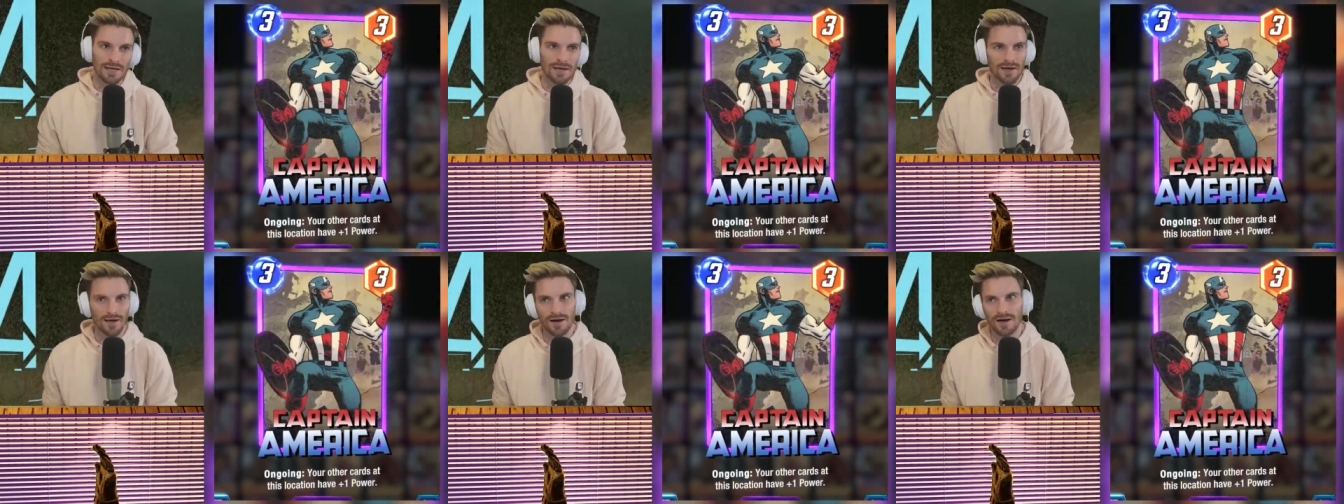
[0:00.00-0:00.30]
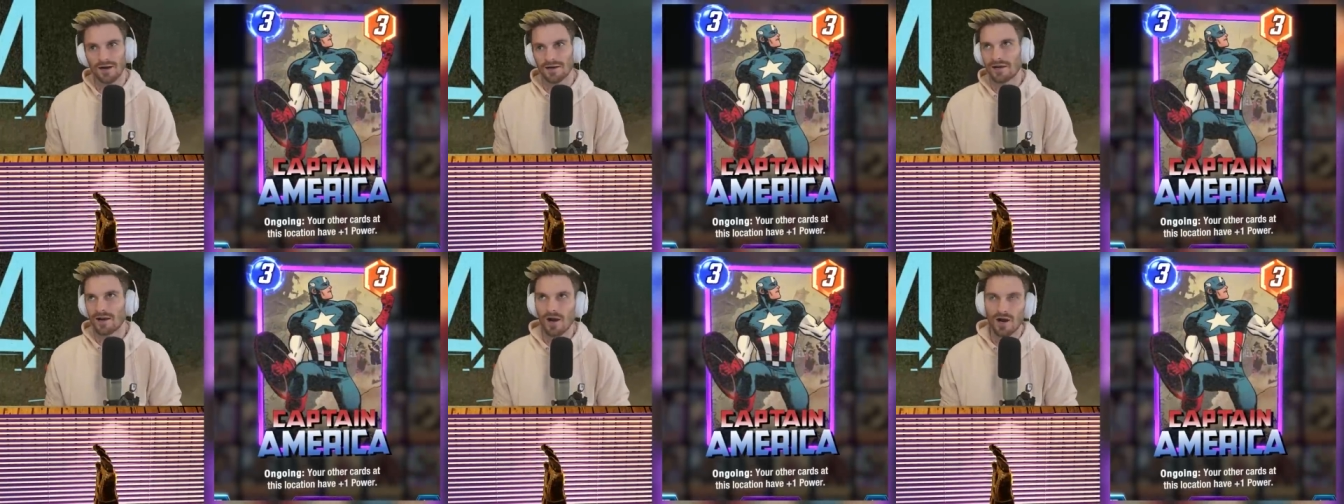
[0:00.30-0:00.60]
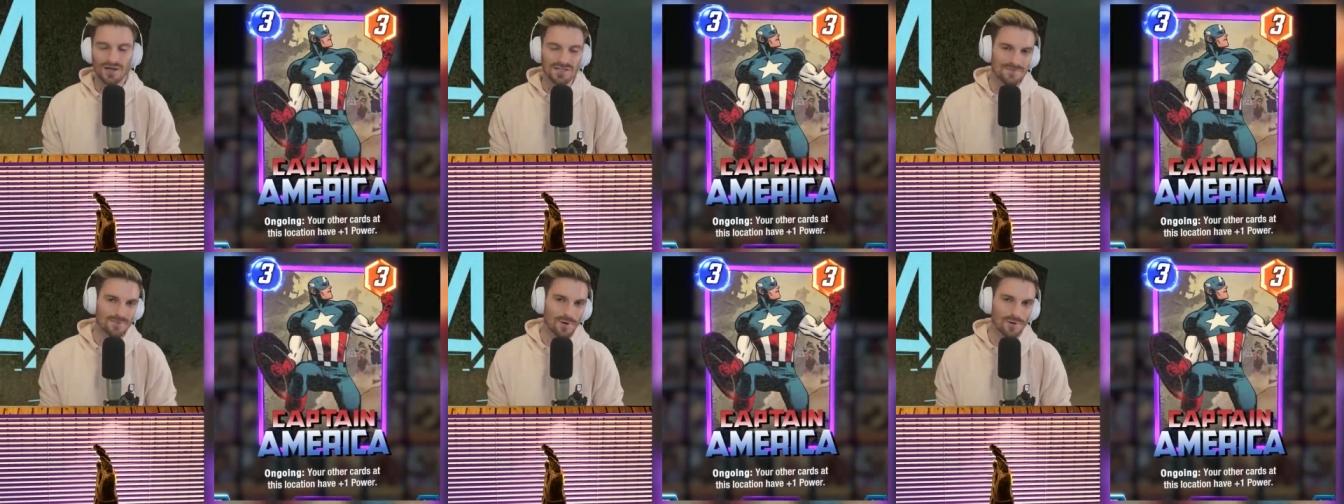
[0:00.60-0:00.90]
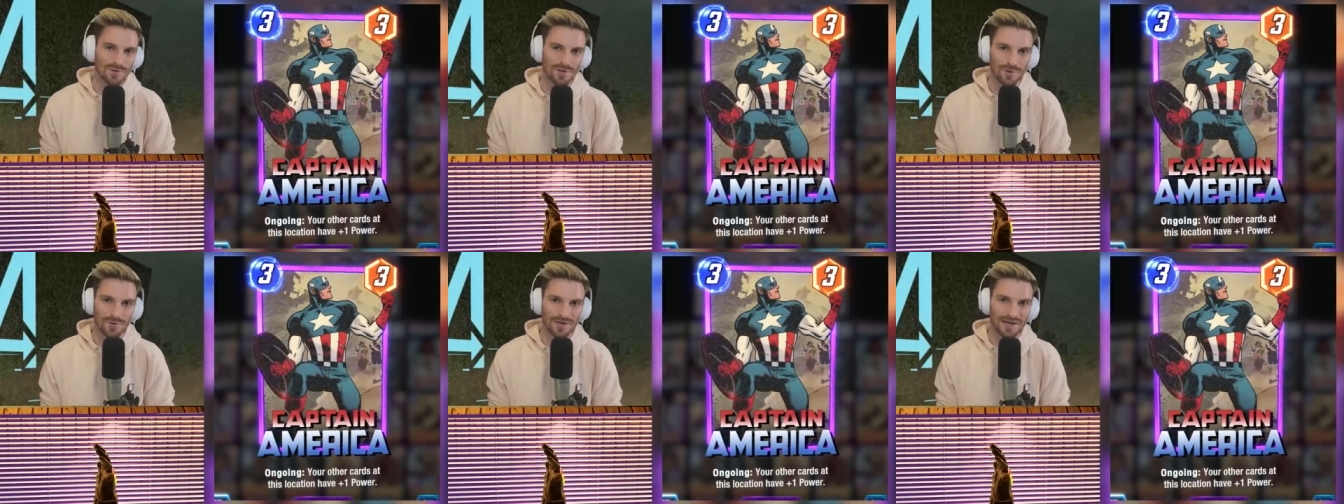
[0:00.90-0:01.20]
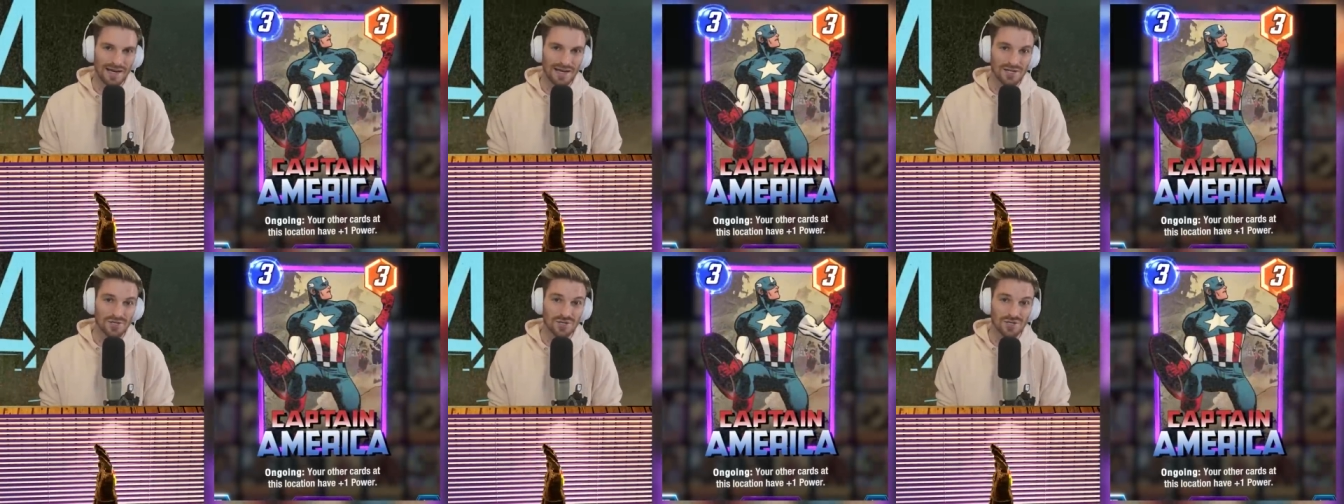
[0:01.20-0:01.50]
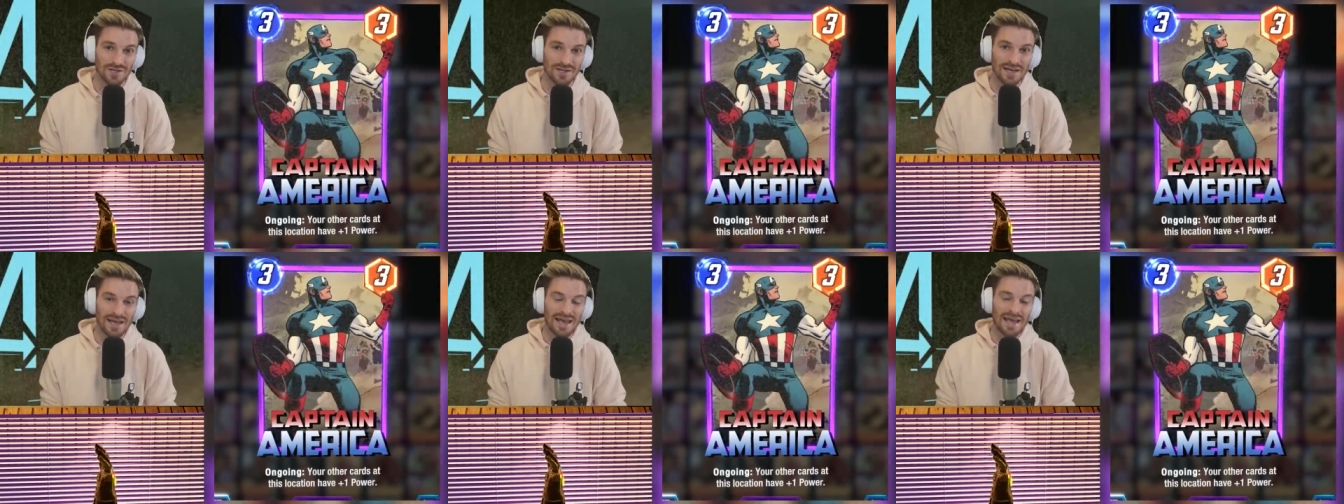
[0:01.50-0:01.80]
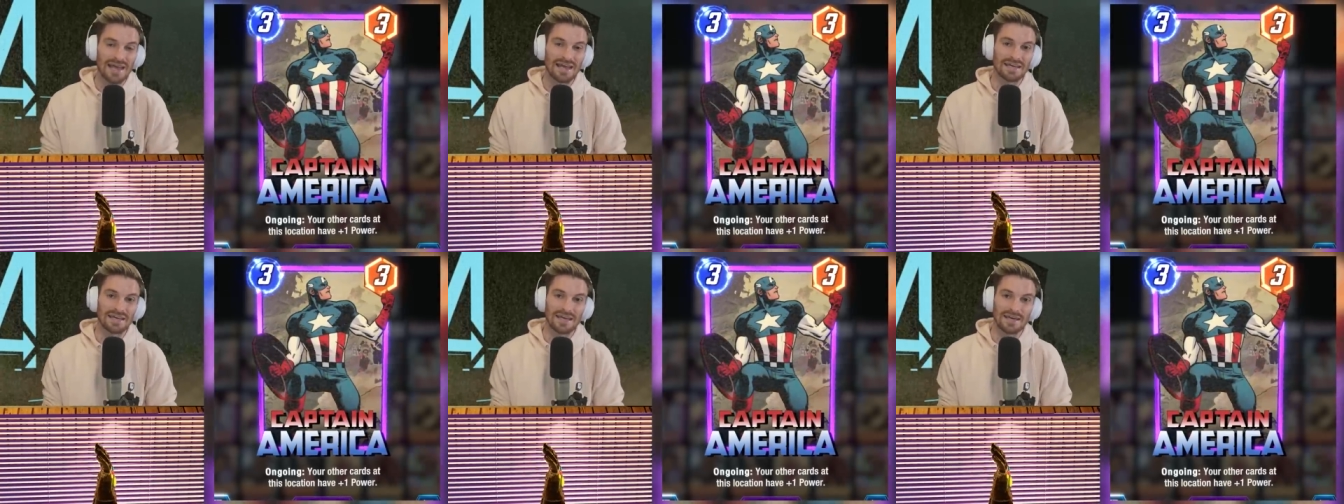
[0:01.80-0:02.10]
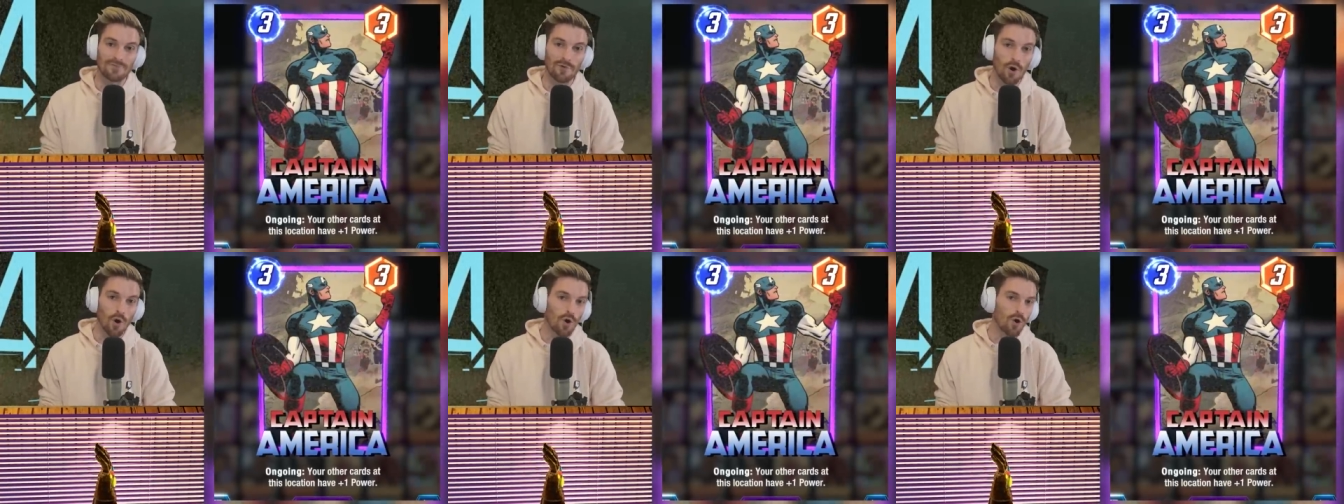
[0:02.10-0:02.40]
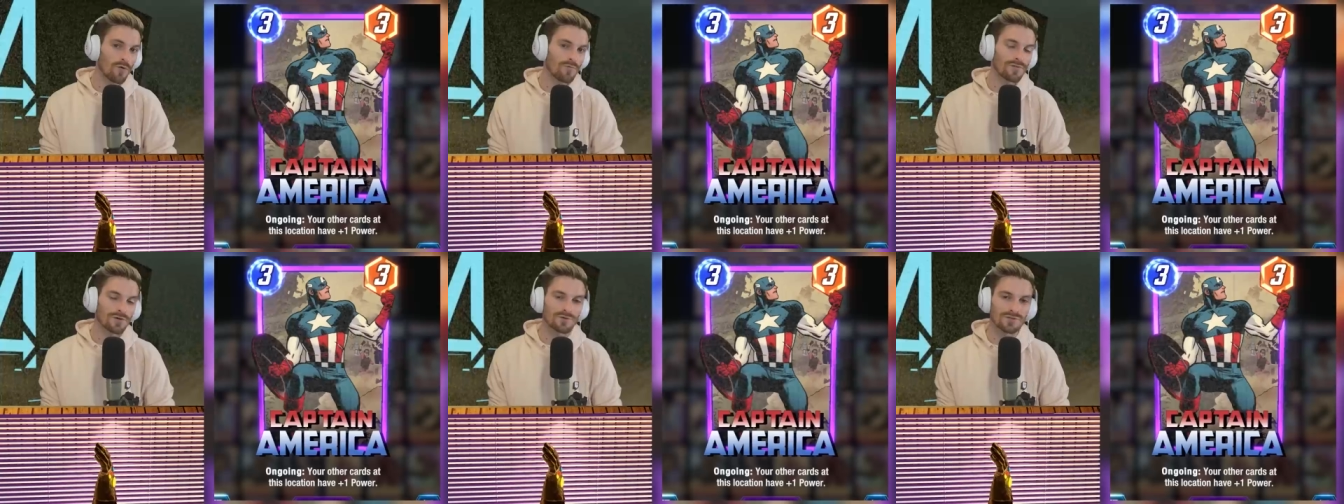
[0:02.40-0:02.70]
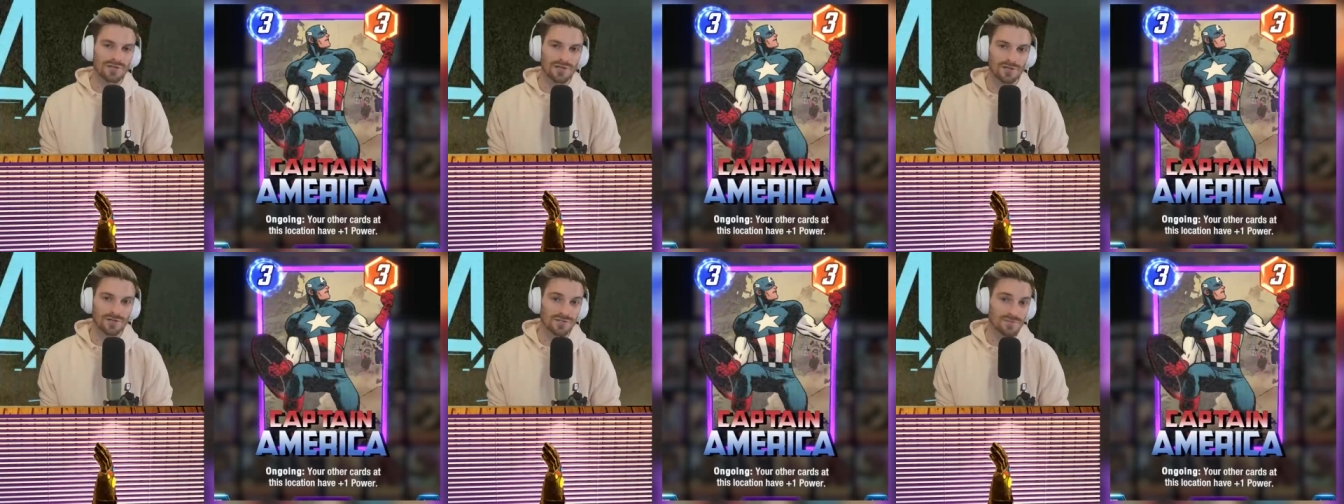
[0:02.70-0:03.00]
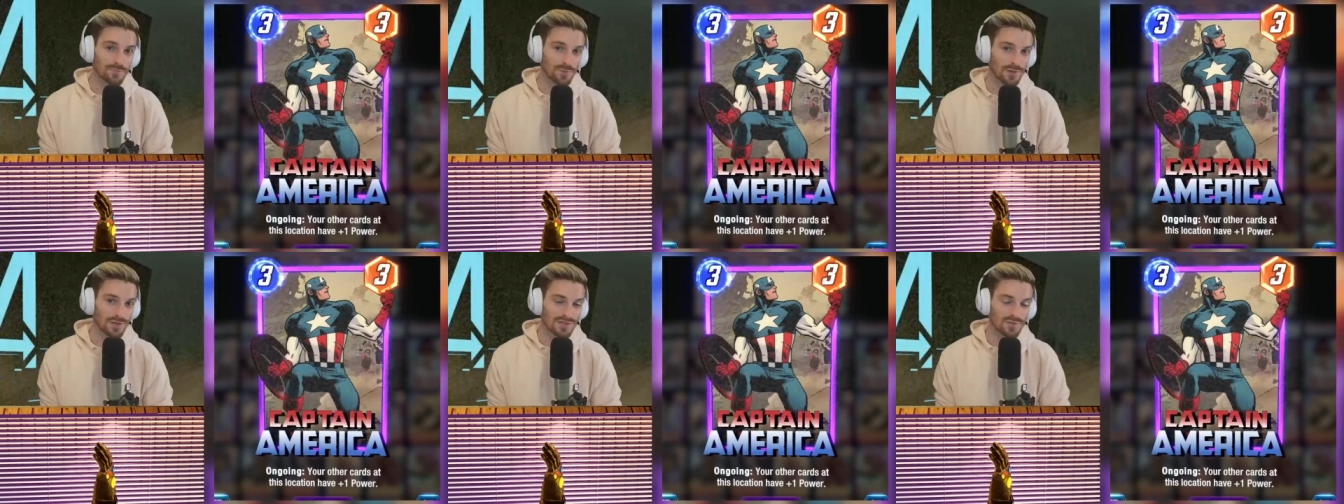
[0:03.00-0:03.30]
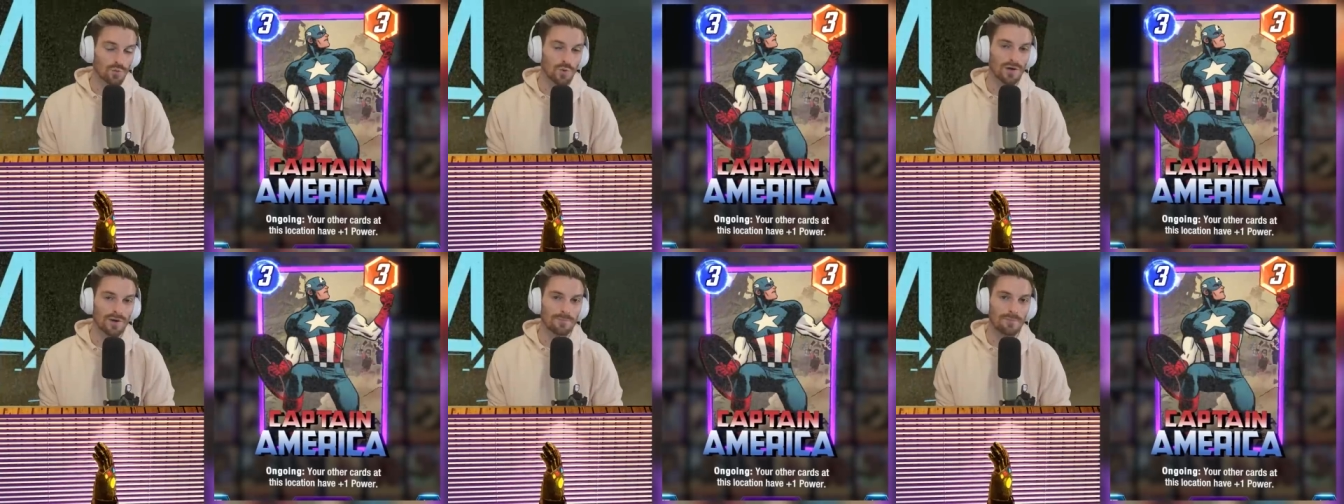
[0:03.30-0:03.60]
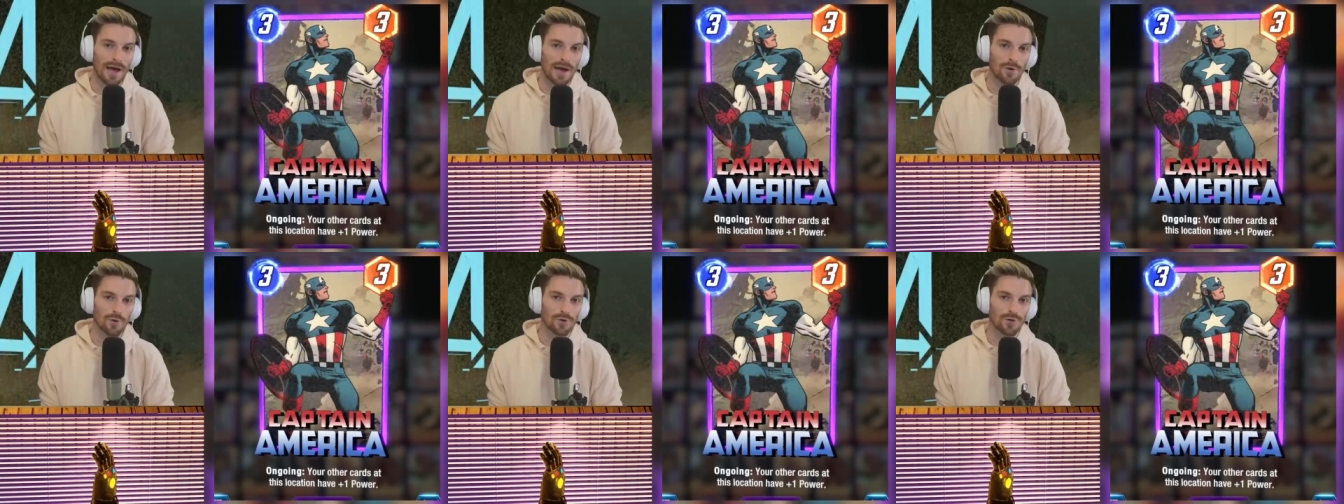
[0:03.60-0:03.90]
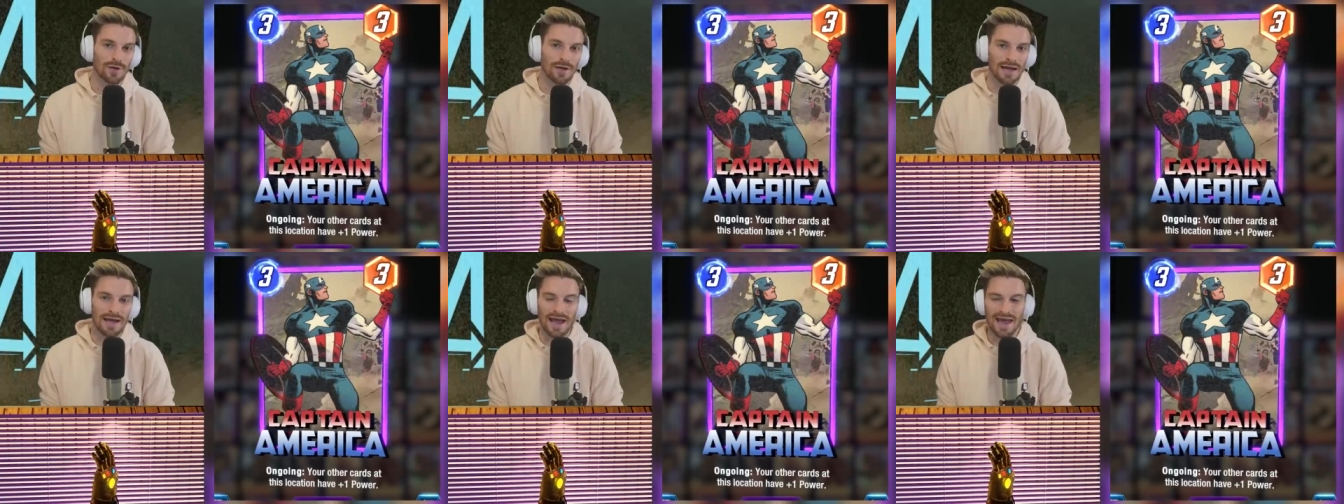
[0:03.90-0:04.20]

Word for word: uh, Cosmo location and give all of those cards plus one power.